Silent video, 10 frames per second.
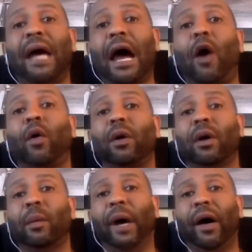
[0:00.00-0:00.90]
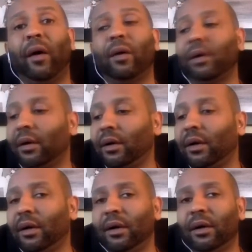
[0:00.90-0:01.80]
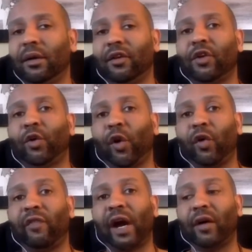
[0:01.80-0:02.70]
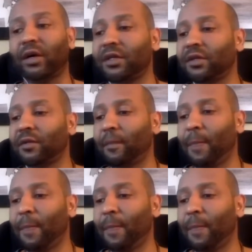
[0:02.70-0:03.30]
out about the coronavirus.